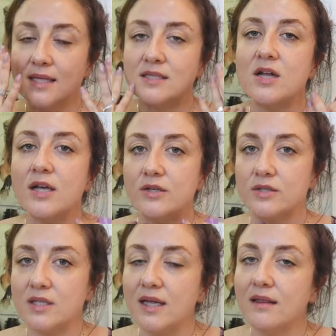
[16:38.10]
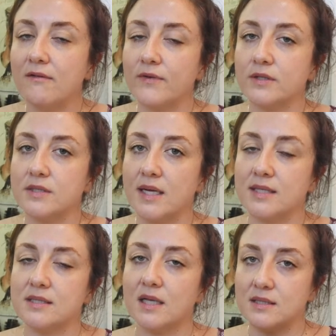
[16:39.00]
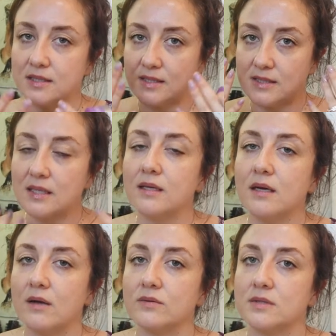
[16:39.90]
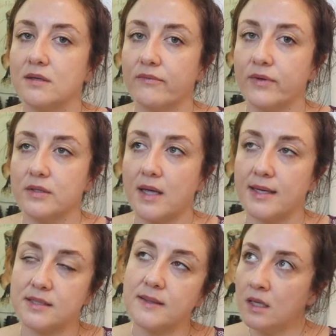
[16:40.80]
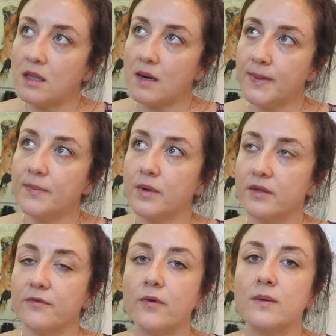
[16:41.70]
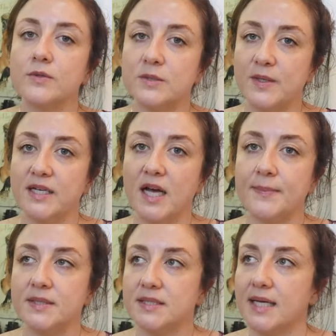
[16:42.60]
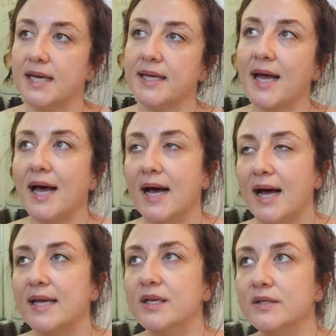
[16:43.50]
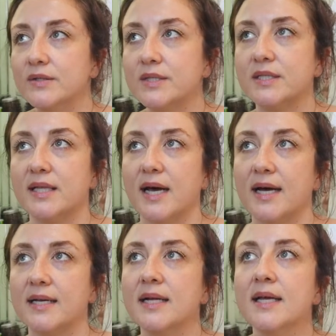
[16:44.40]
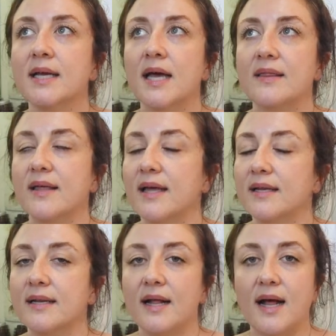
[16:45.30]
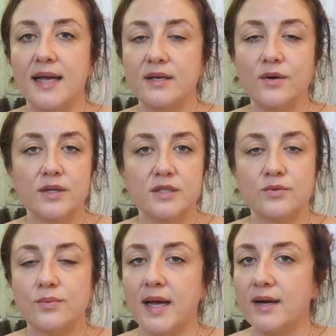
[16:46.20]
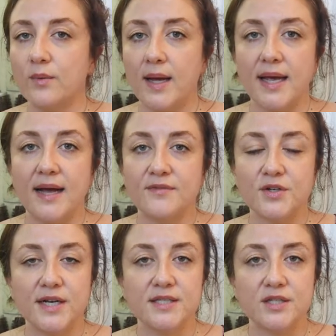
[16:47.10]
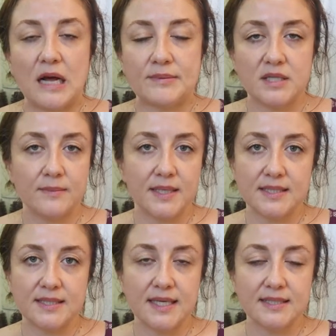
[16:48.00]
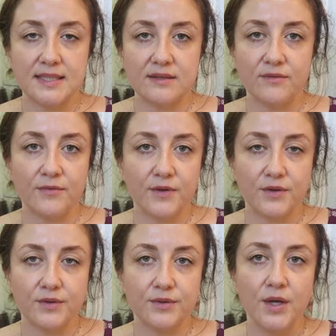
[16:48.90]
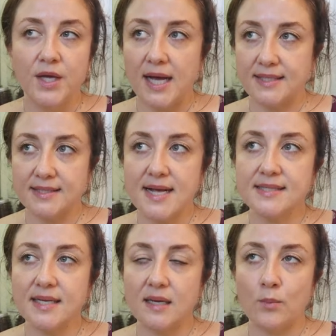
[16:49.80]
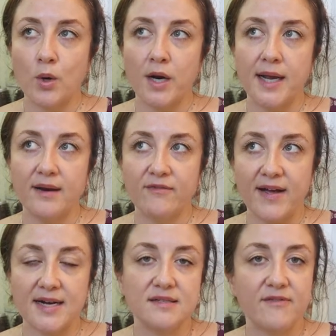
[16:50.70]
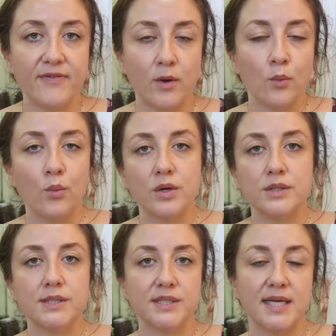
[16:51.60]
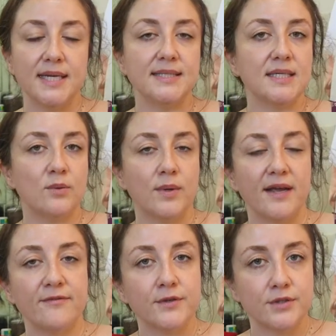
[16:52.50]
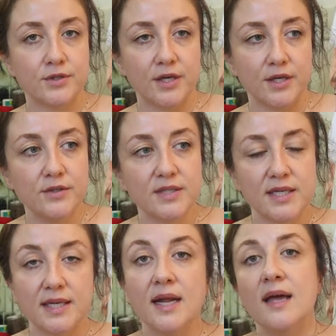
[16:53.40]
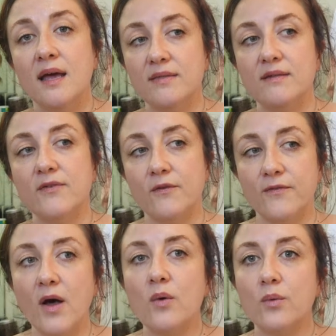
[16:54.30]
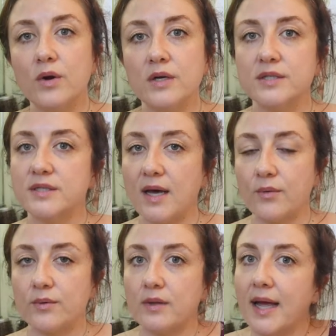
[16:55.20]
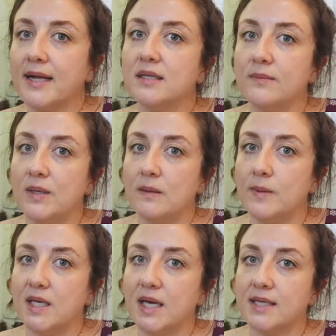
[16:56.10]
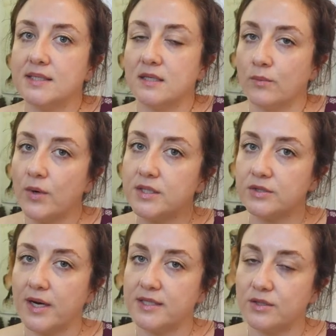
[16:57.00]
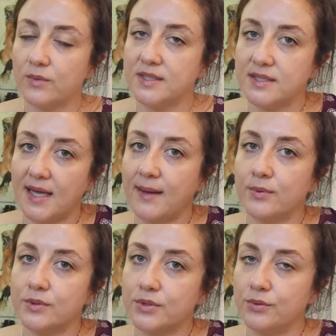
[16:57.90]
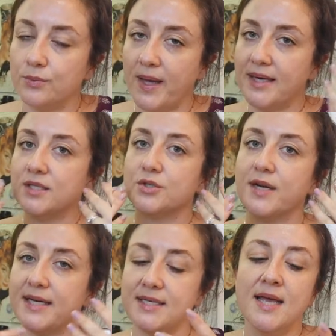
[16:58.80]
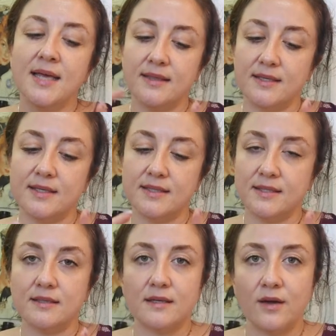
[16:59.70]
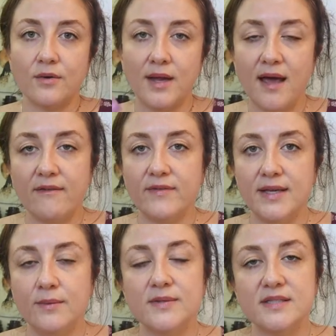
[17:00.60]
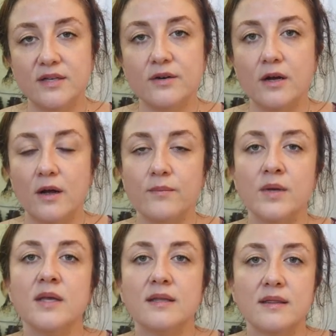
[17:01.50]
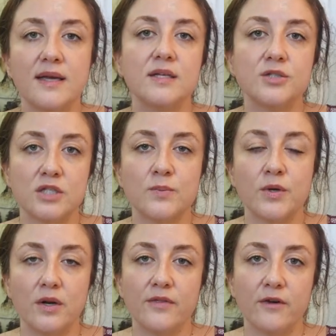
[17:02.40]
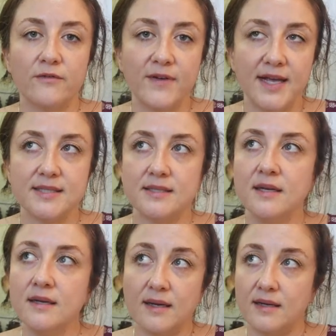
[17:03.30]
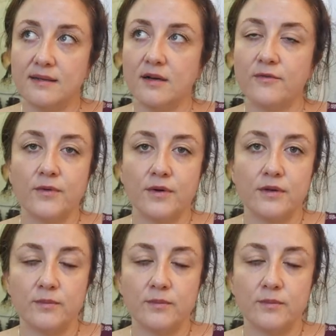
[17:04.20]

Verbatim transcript: that's not your skin that feels nice. That's the silicones that feel nice. A lot of people on the forum would speak up and say, yeah, I used that and then I noticed right away after I stopped that my skin didn't feel as nice anymore. And in fact, it felt worse than it did when I first started using it. And if it felt worse, that would likely be because their moisturizer wasn't able to penetrate the silicone heavy serum that they had just put on their face and therefore